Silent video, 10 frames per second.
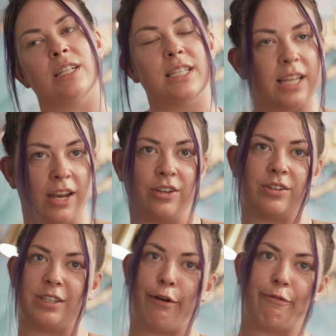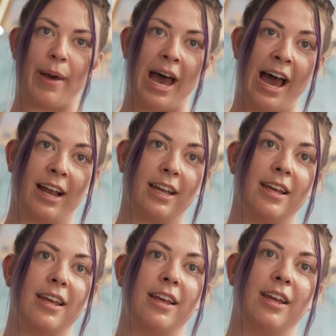send yourself back
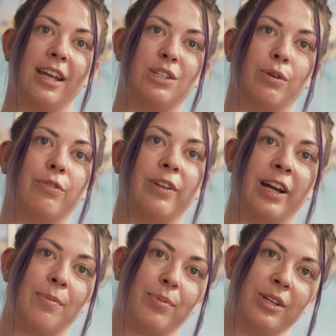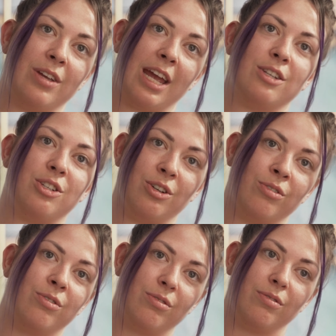into a flare-up where you can't
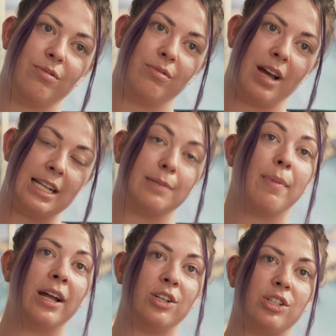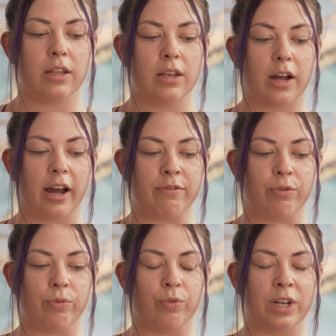do as much. I've
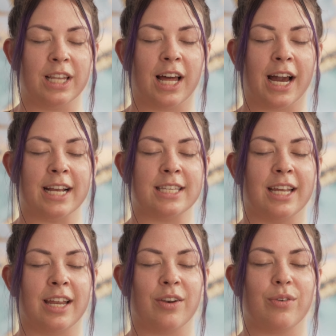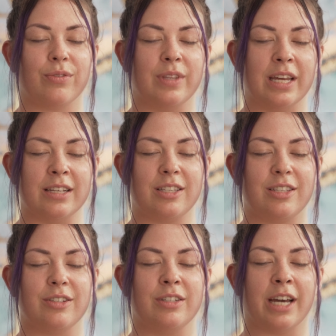realized that
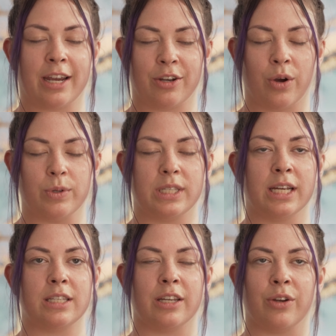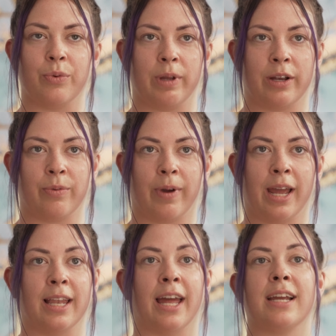this diagnosis in a weird
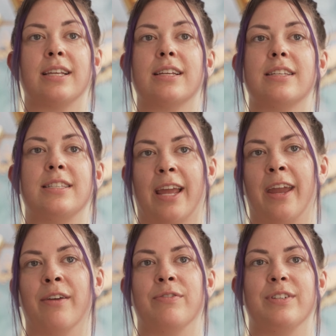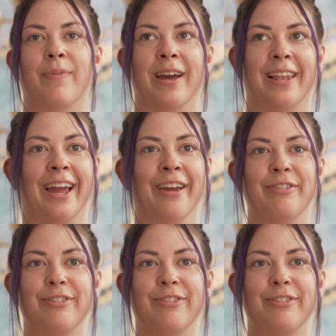way like saved my life.